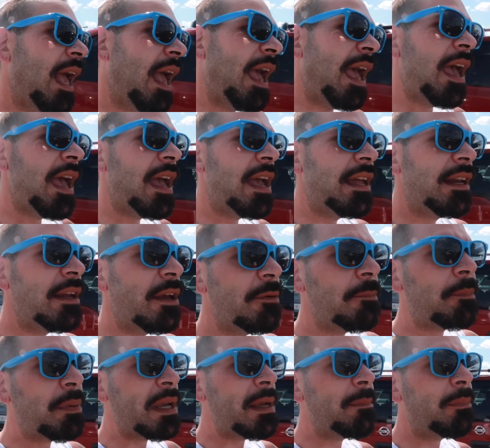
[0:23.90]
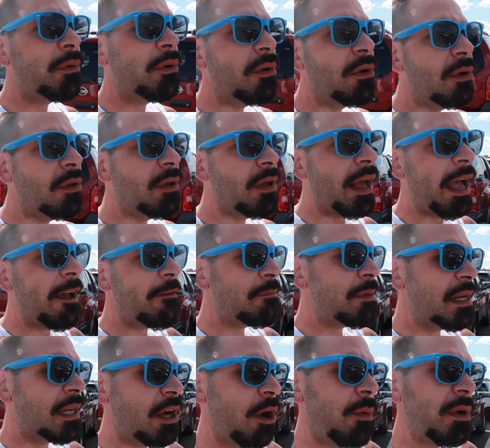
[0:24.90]
And people have
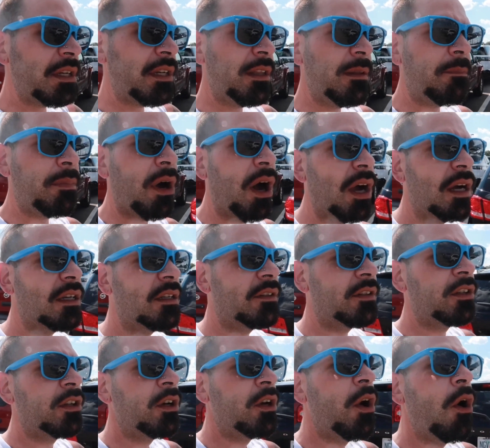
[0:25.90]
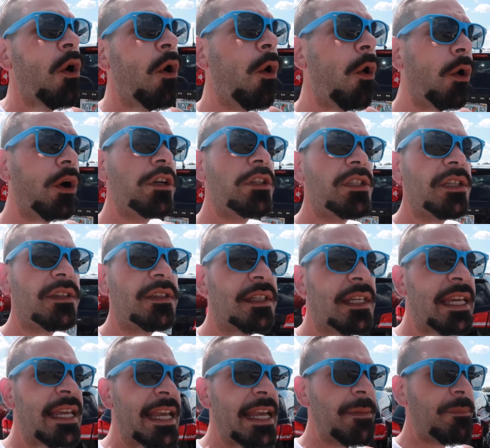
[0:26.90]
been going to the parks or just
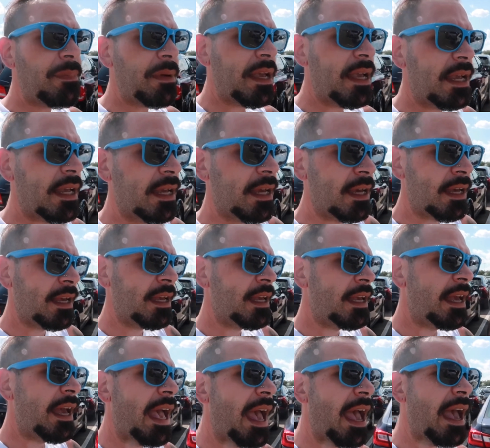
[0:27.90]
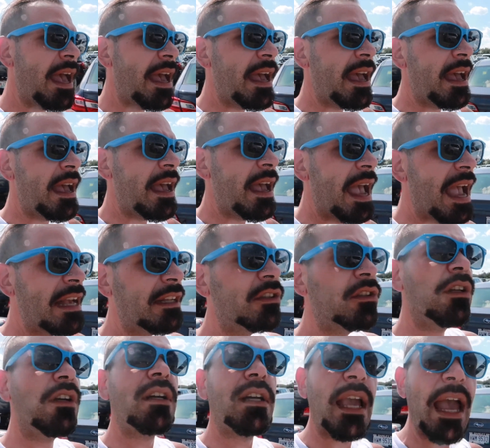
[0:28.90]
keeping a
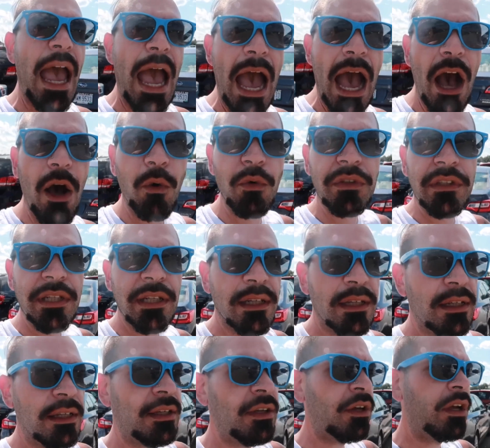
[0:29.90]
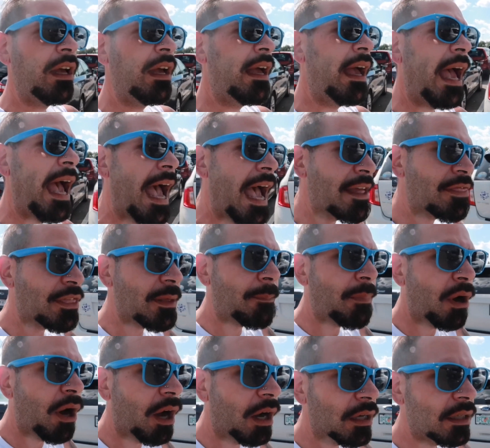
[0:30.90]
look out at the
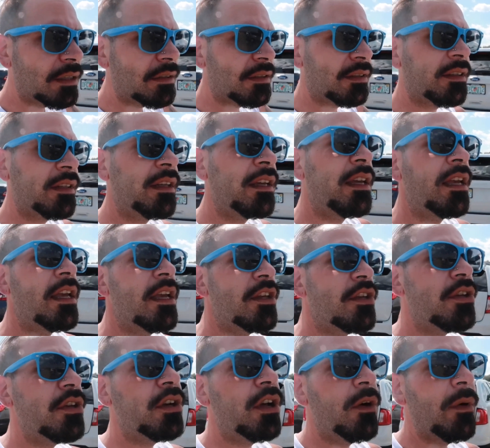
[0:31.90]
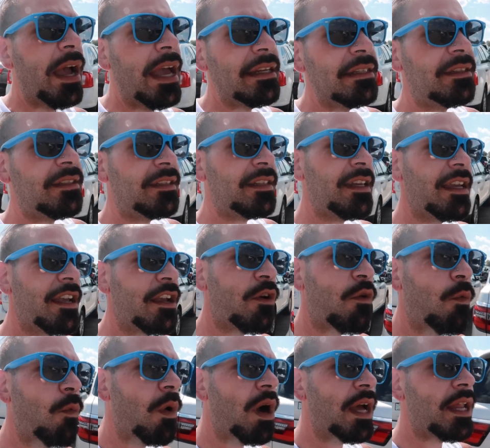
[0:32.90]
parks, you know, and
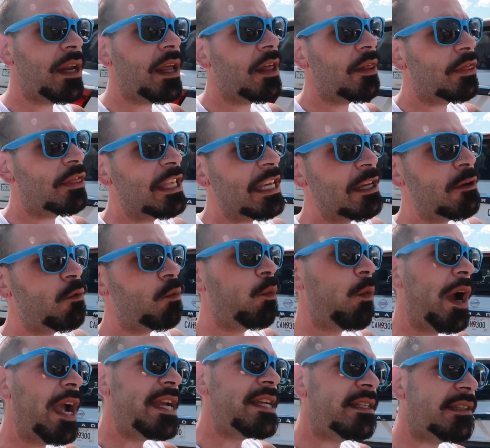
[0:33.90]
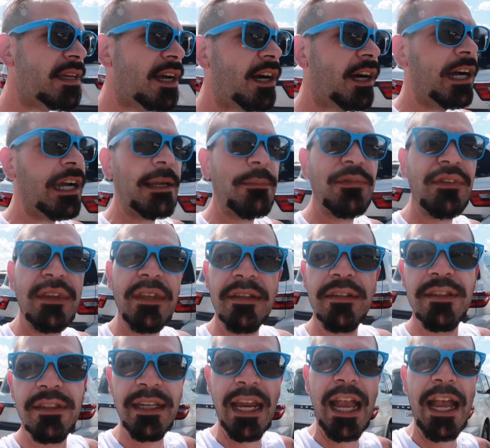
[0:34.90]
seeing what the wait times, the
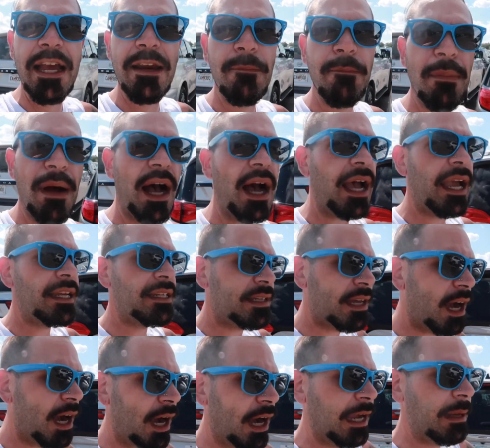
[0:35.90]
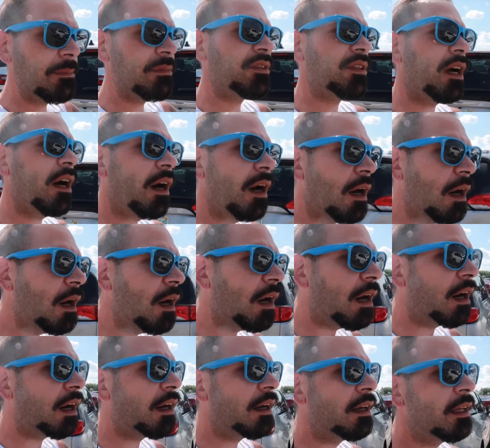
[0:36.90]
standby times
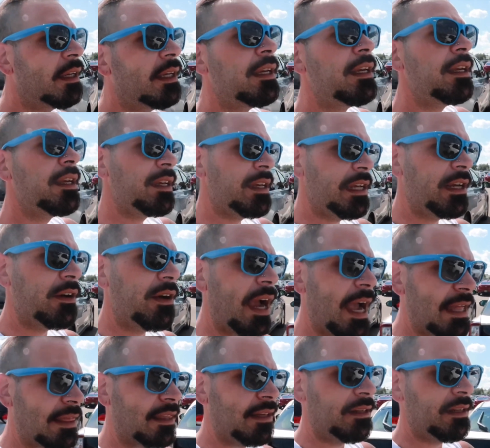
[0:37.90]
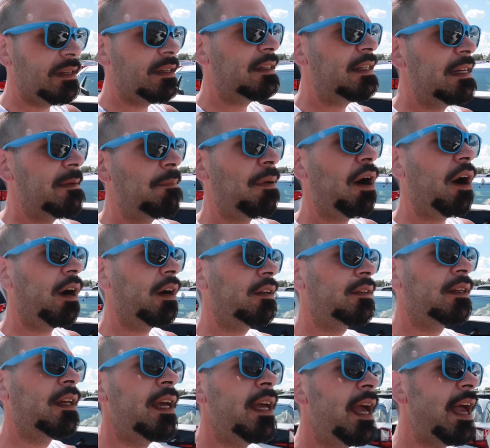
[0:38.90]
are here at the Disney
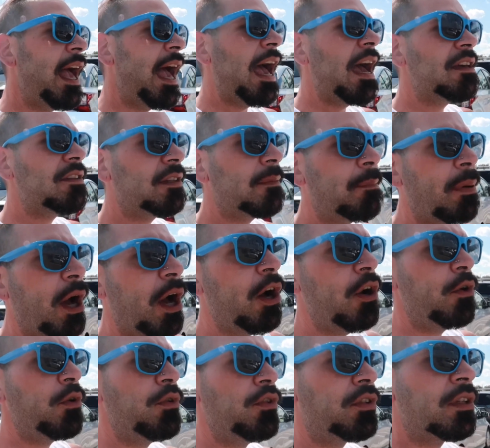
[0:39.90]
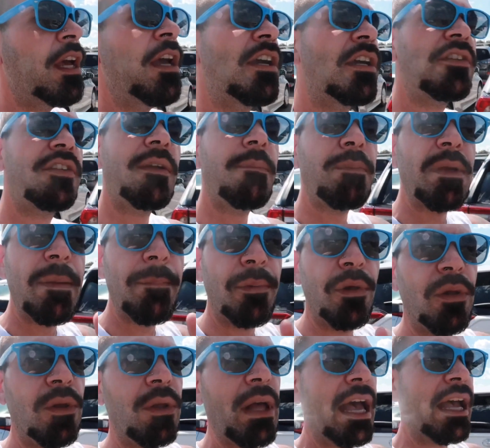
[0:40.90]
parks, as opposed, because some
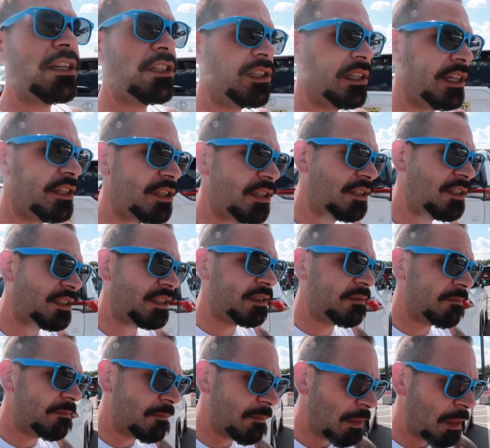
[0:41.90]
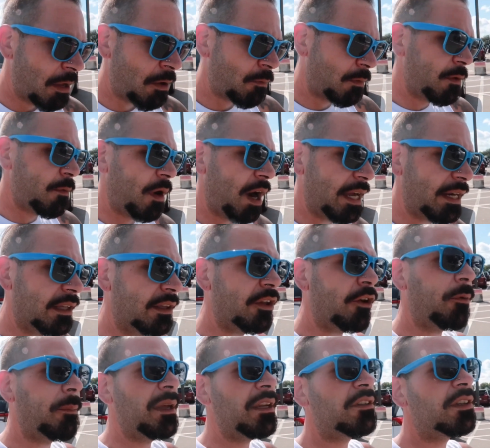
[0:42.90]
people, actually I should rewind a
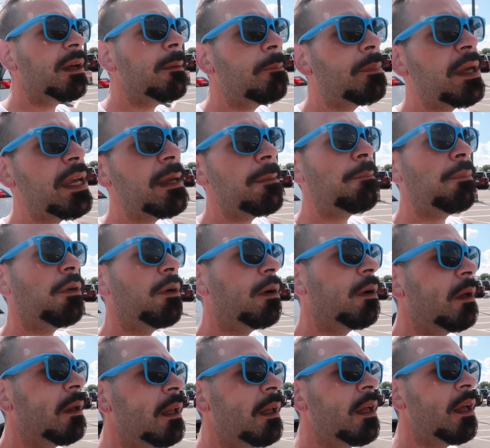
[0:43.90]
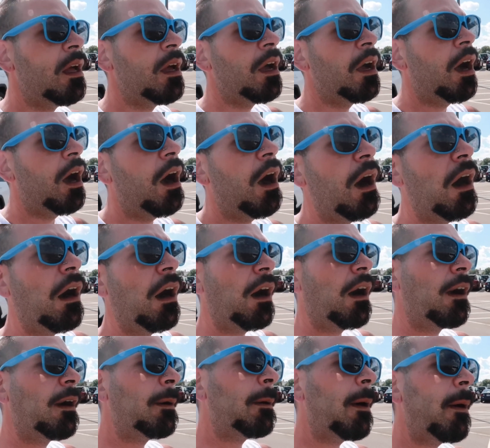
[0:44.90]
little bit, some people
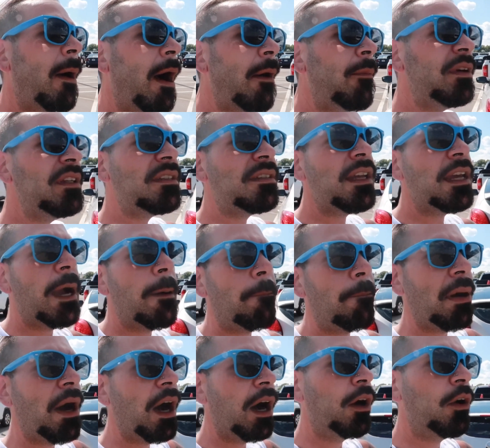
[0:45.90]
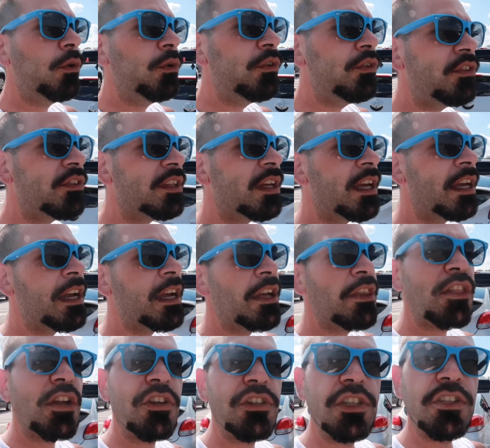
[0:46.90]
are, I wouldn't say opposed,
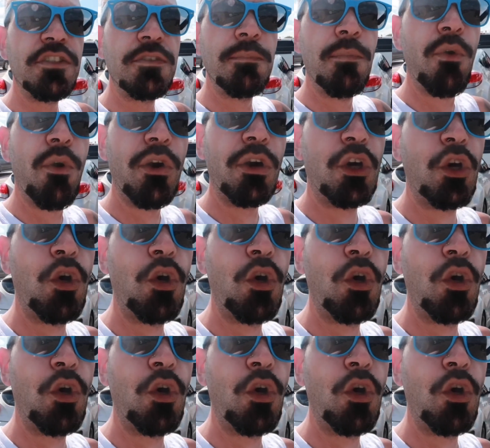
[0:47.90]
they're just more